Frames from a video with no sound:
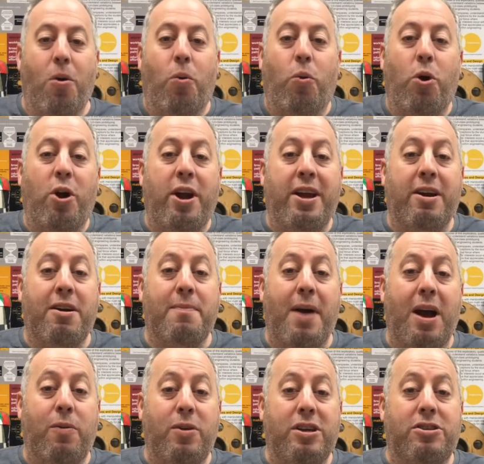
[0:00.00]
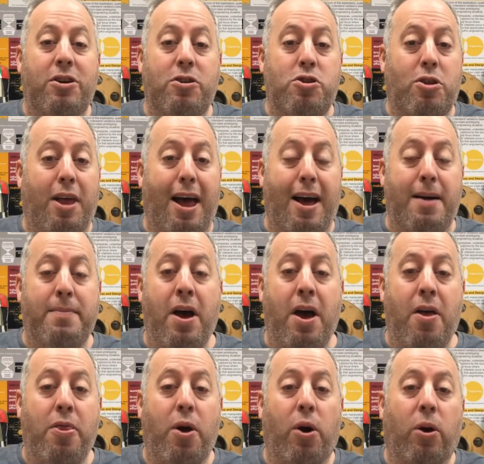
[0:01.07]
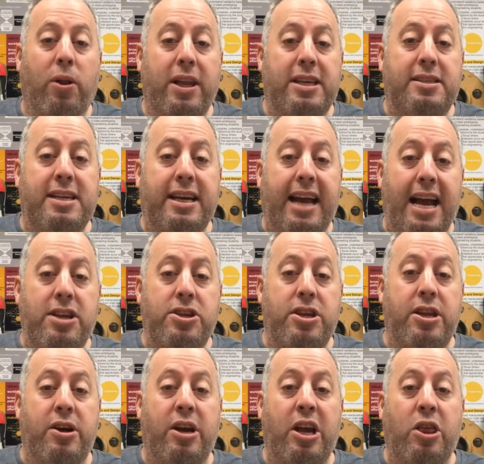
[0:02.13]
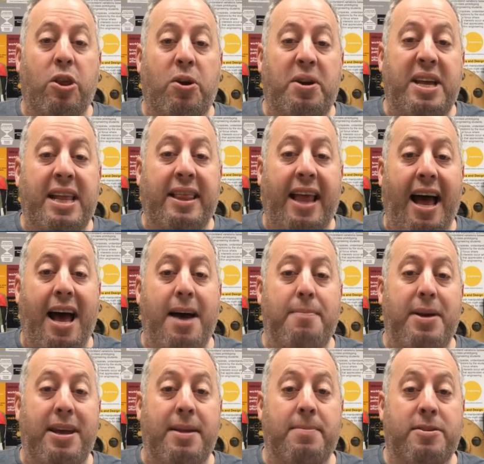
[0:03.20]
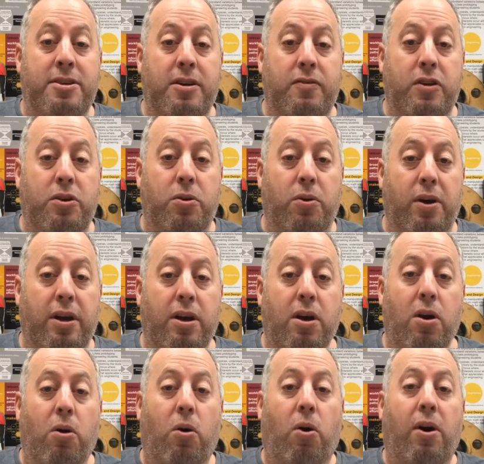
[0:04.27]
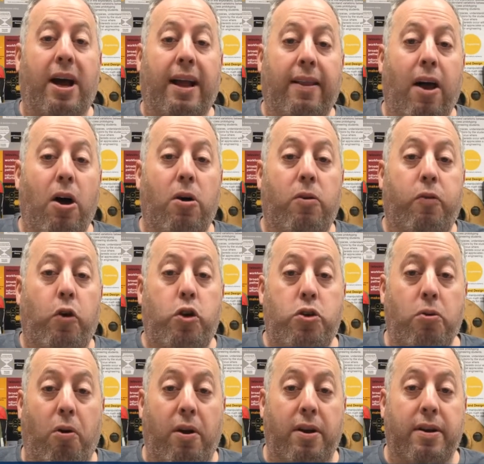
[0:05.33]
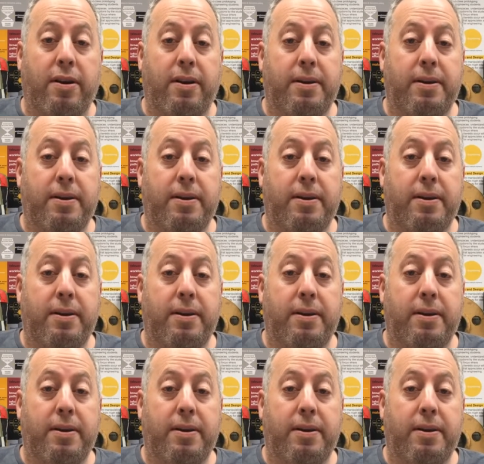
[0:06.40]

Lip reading: We're here in my research lab, the Holistic Engineering Learning Lab and Observatory, or HELLO for short.